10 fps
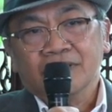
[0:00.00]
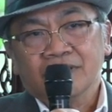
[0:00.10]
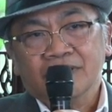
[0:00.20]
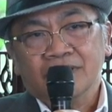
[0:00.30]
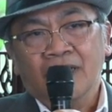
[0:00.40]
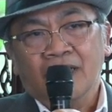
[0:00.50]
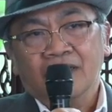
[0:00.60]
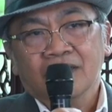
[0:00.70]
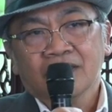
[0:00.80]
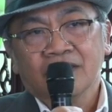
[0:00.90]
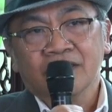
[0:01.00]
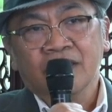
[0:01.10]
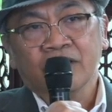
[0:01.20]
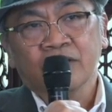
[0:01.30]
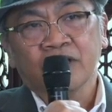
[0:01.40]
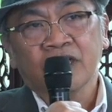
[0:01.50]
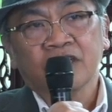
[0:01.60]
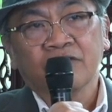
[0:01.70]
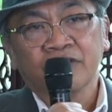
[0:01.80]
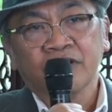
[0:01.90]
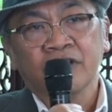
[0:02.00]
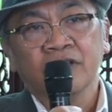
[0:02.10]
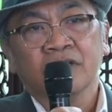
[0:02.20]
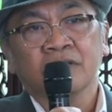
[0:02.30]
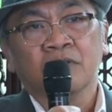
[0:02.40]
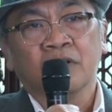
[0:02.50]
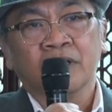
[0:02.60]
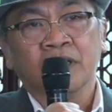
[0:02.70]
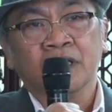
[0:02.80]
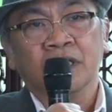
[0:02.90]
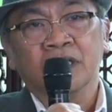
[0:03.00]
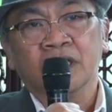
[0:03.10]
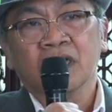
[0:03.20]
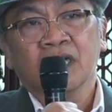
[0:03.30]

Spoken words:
That is the connectivity about the